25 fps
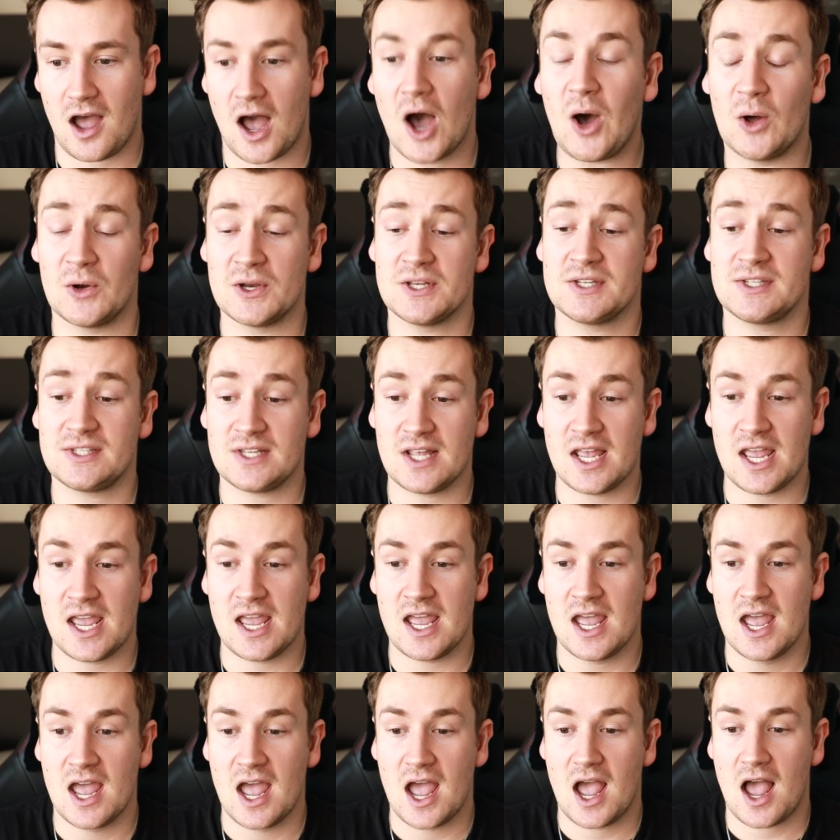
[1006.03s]

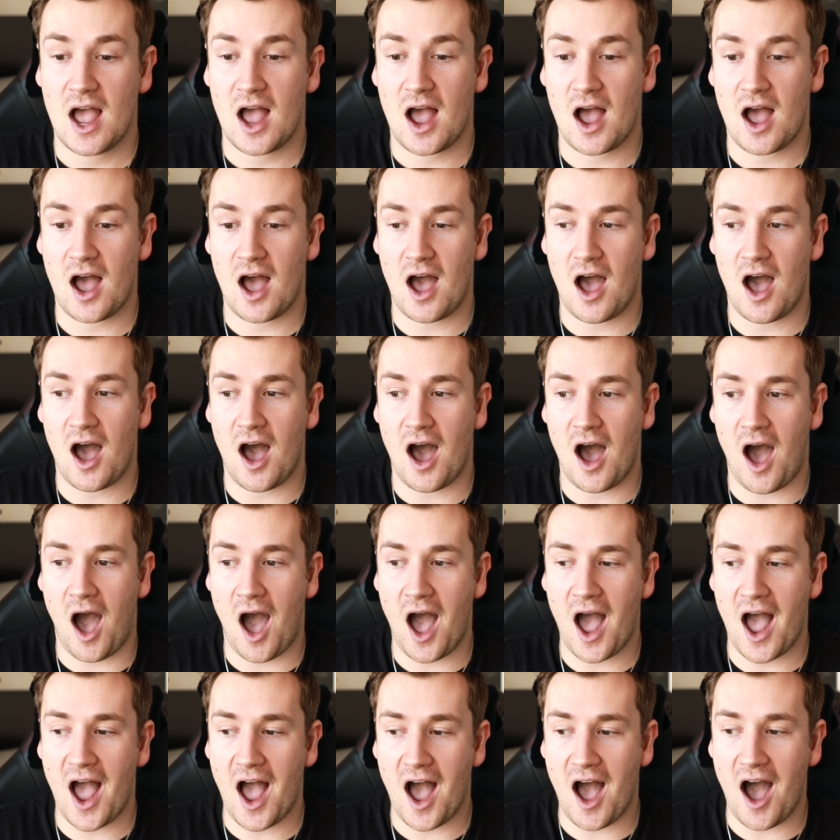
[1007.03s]
honestly,
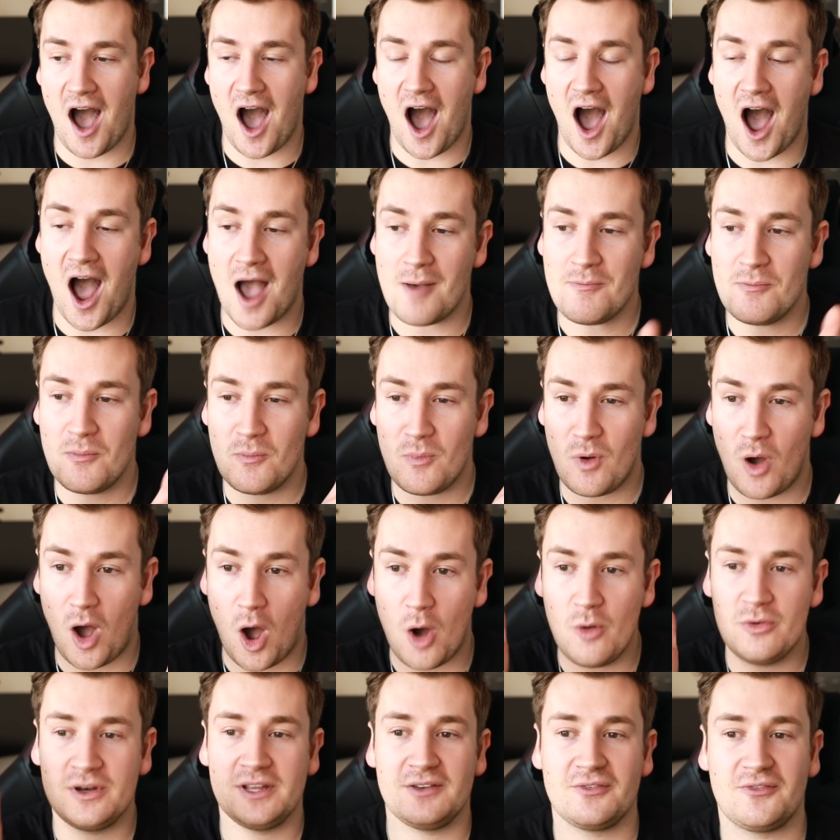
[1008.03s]
I'm
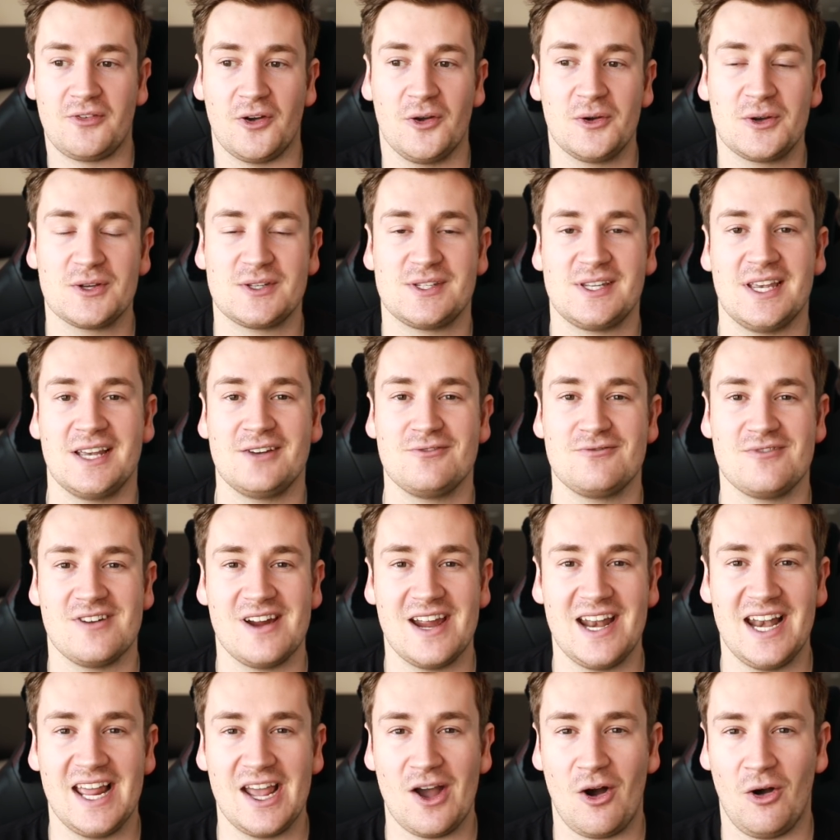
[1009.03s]
only focusing
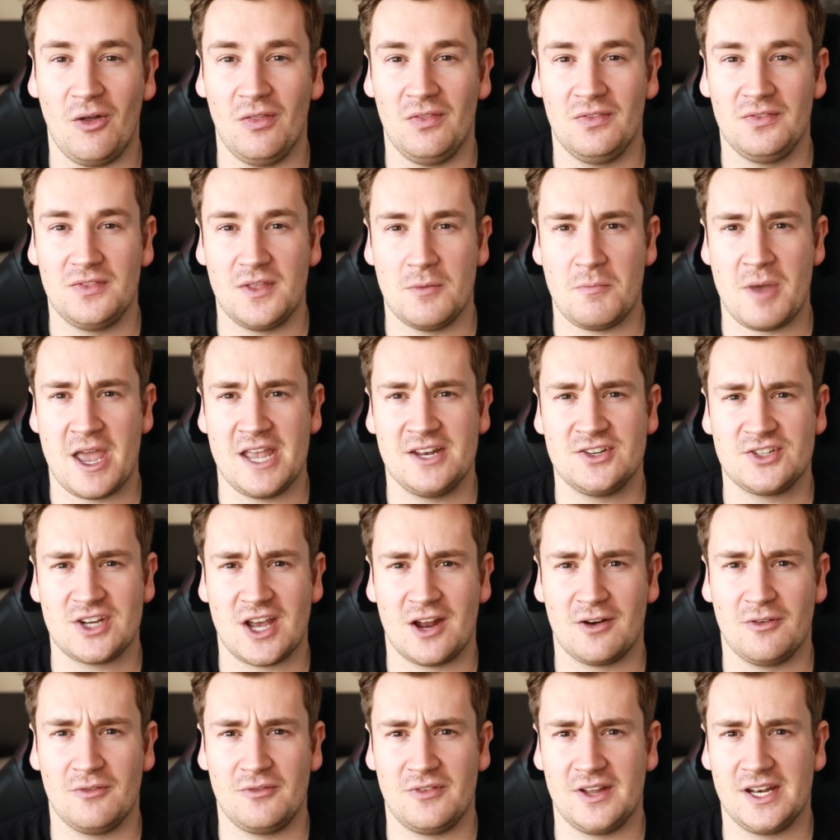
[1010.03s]
really on the main
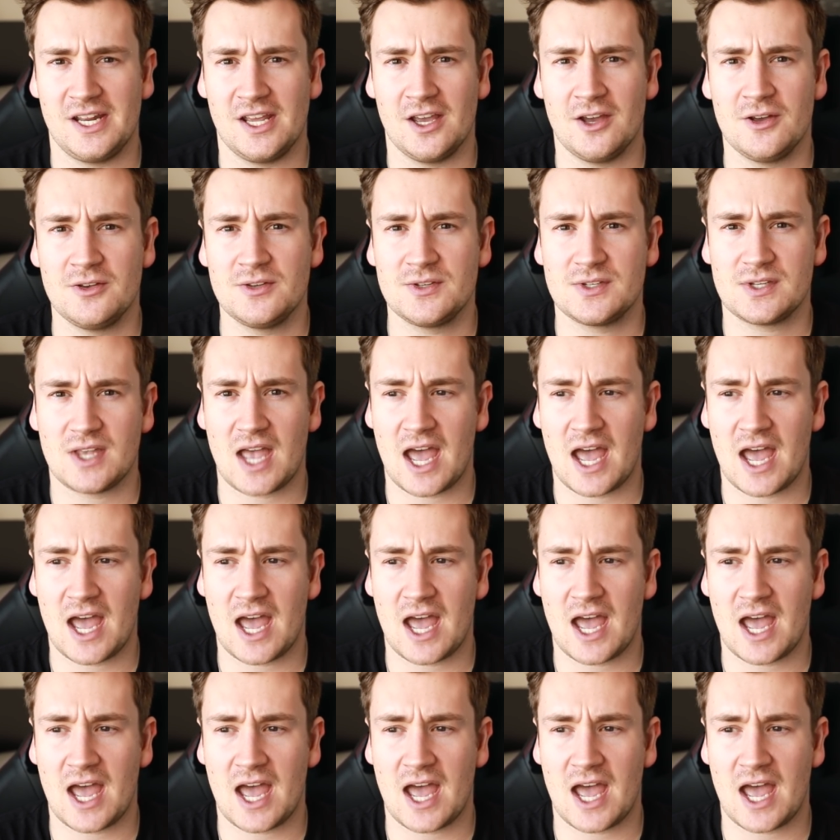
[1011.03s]
channel videos.